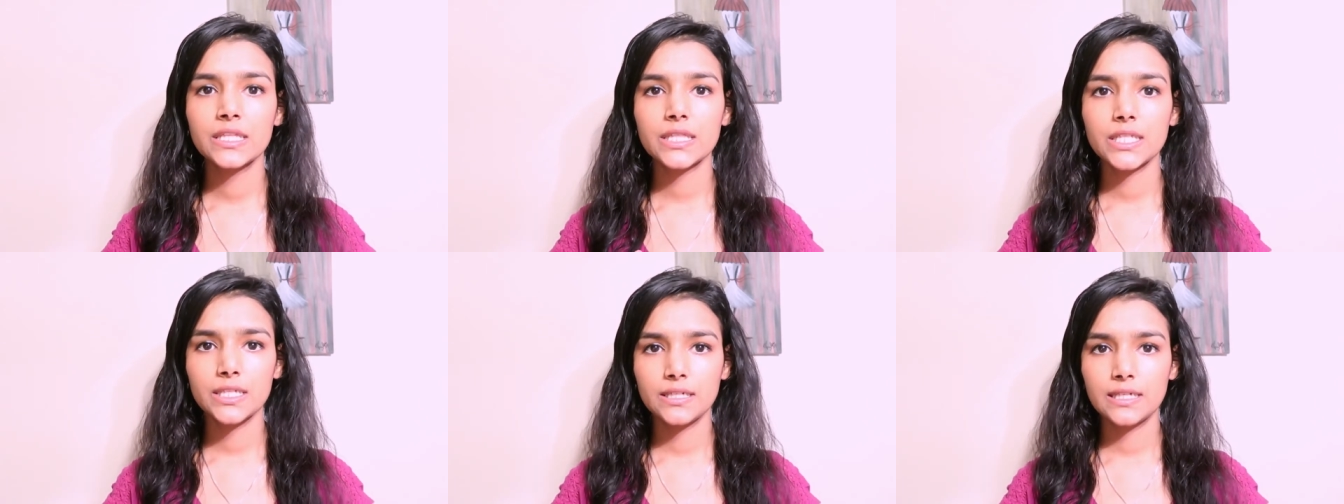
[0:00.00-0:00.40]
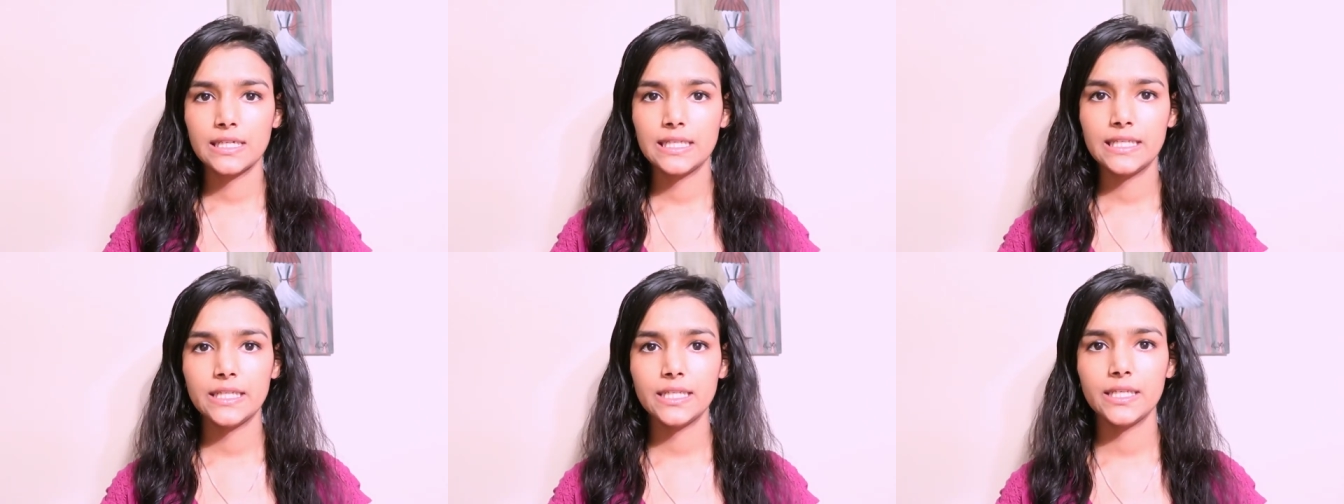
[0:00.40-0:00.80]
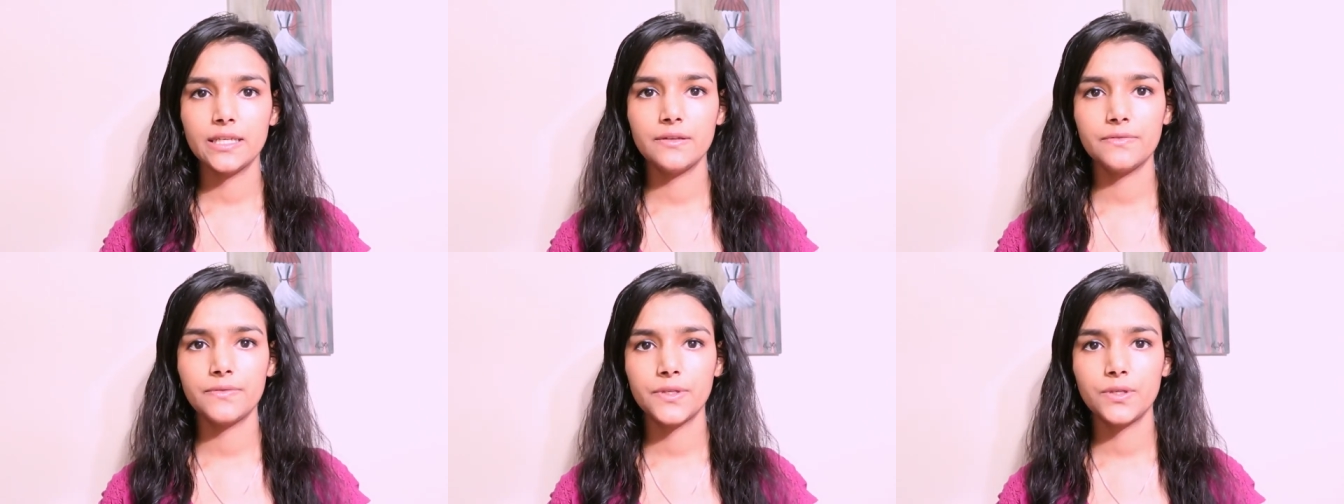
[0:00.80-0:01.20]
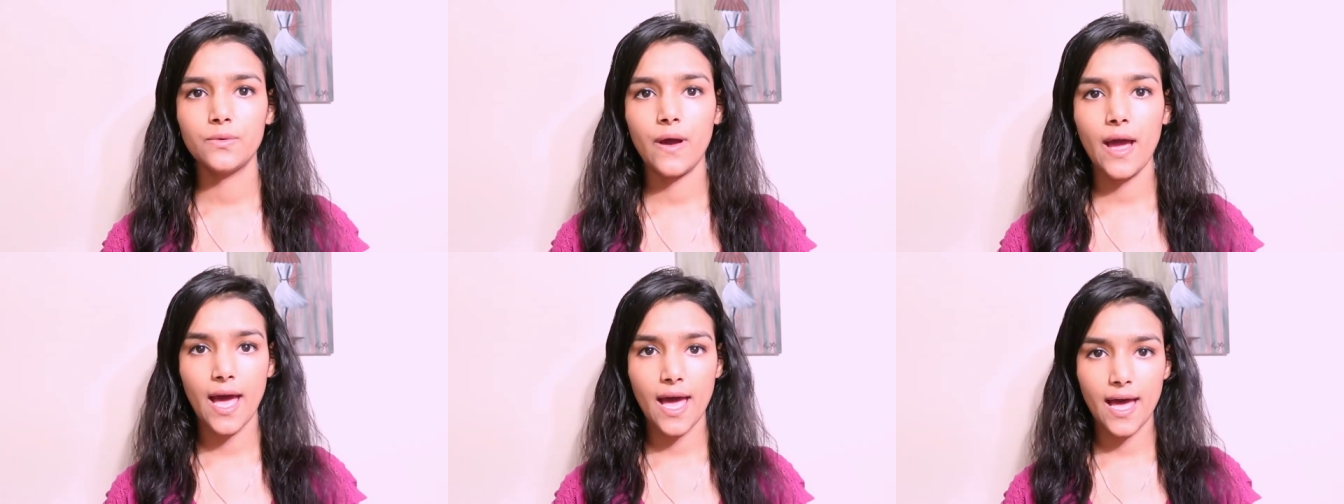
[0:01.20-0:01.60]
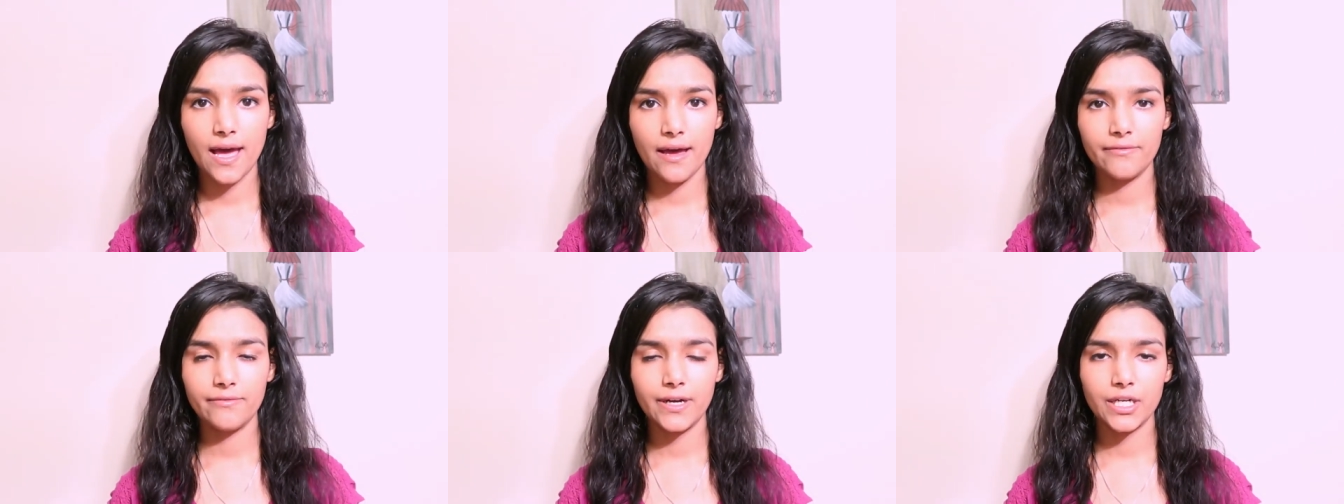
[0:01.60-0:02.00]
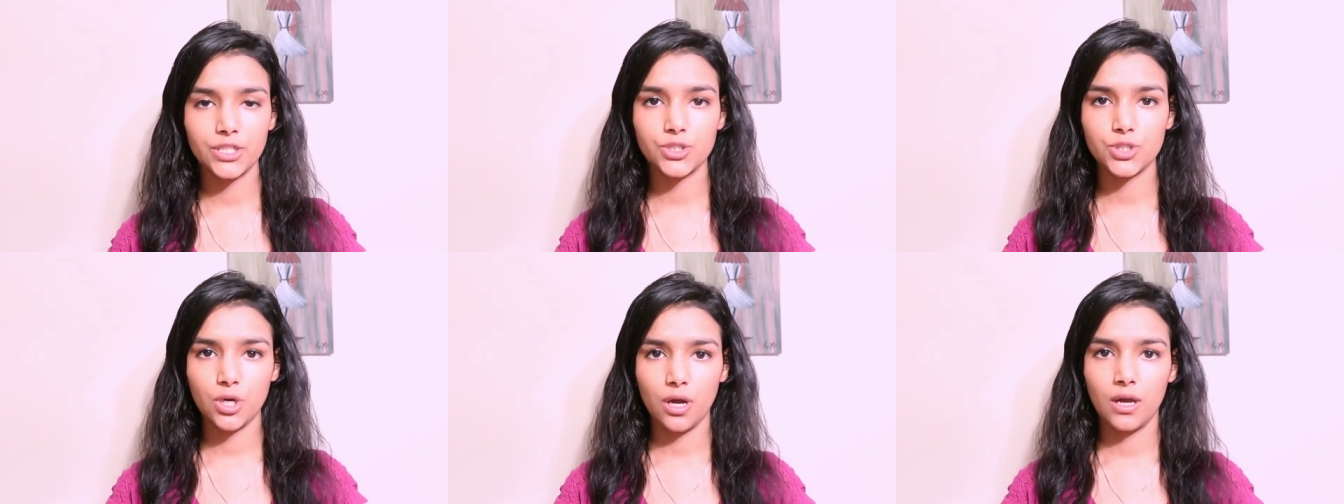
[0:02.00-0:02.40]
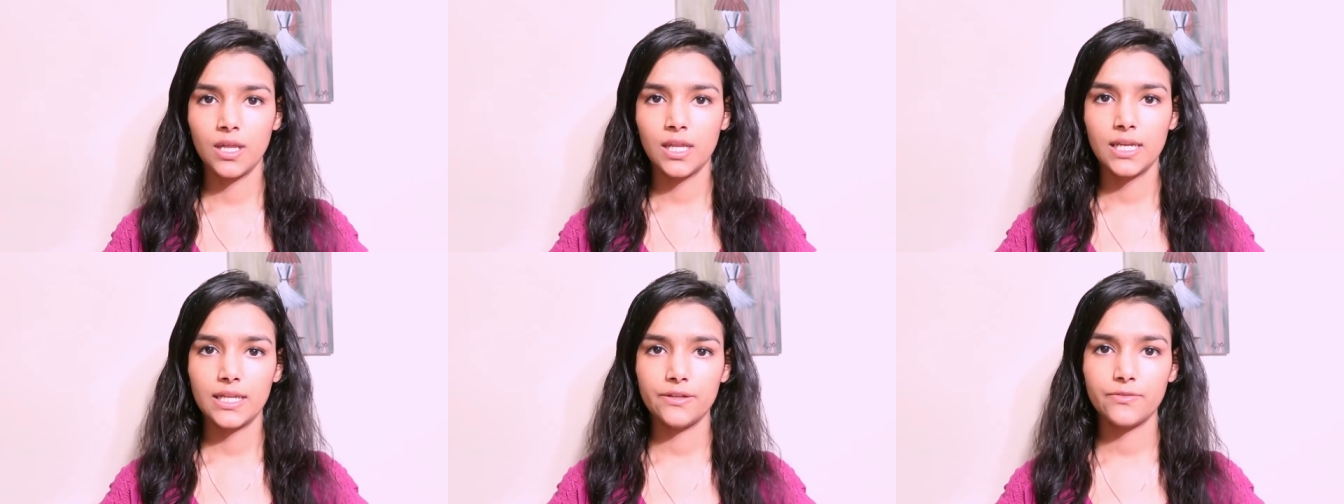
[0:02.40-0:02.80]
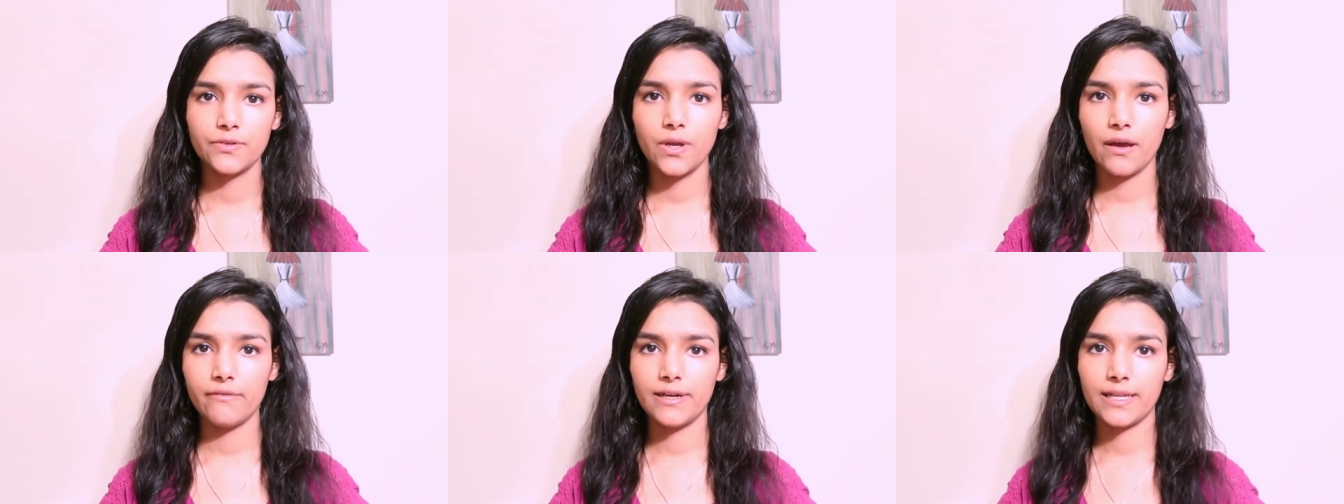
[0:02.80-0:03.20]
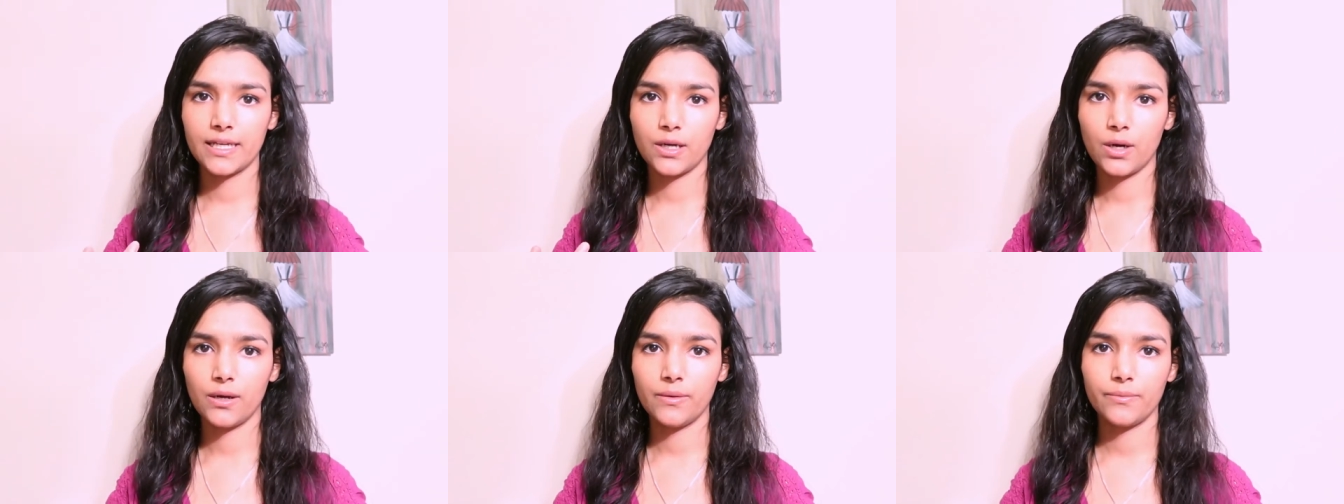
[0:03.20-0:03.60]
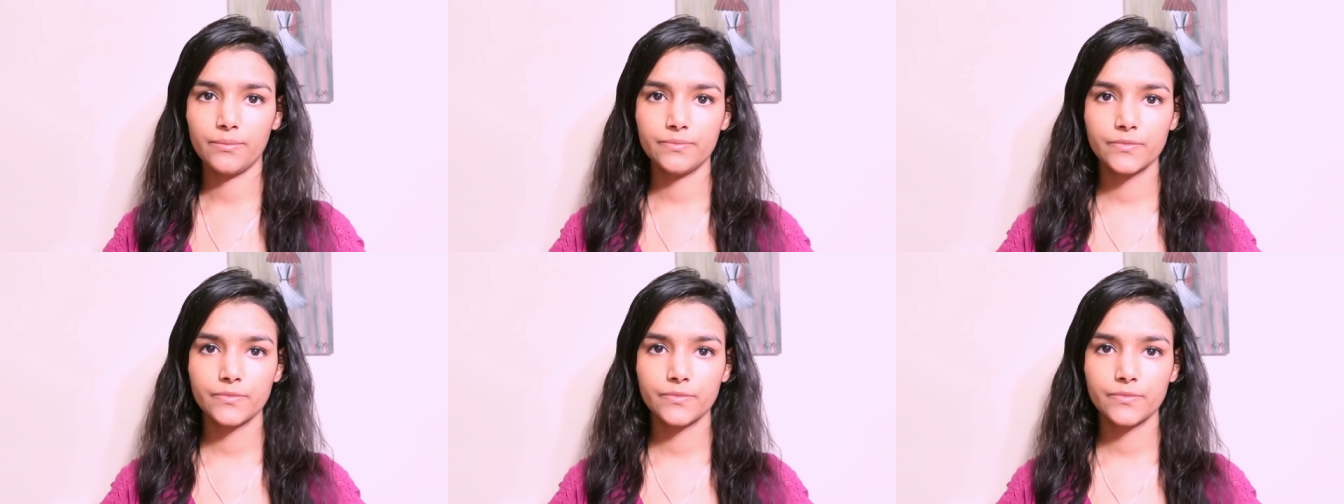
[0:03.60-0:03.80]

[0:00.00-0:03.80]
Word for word: thirdly if you have a job if you have like a